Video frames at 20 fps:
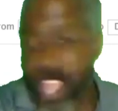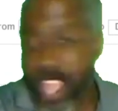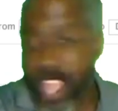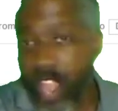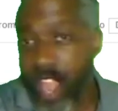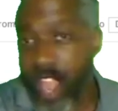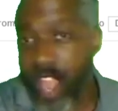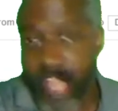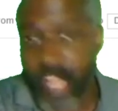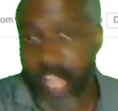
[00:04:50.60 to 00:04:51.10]

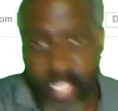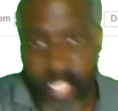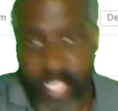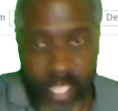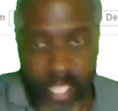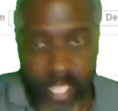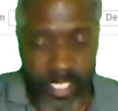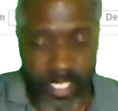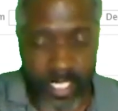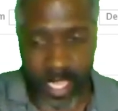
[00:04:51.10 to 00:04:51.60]
Everything's
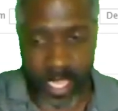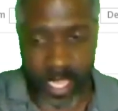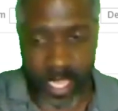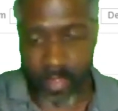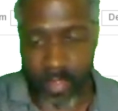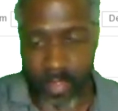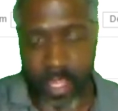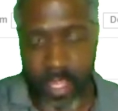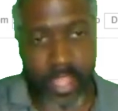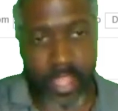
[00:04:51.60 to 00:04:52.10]
on sale.
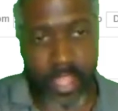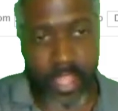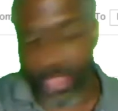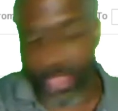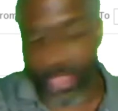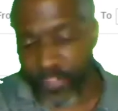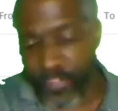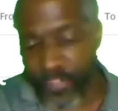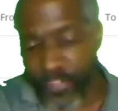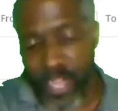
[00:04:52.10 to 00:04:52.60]

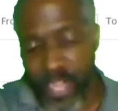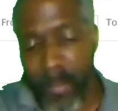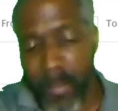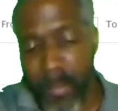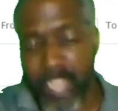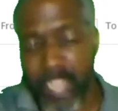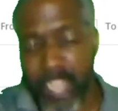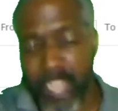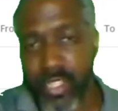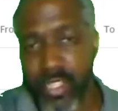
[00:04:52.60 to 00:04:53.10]
The
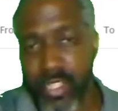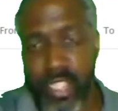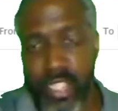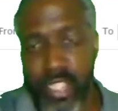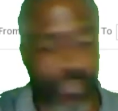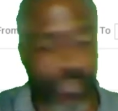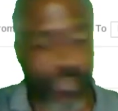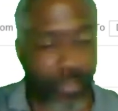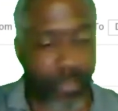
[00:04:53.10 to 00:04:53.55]
fundamentals of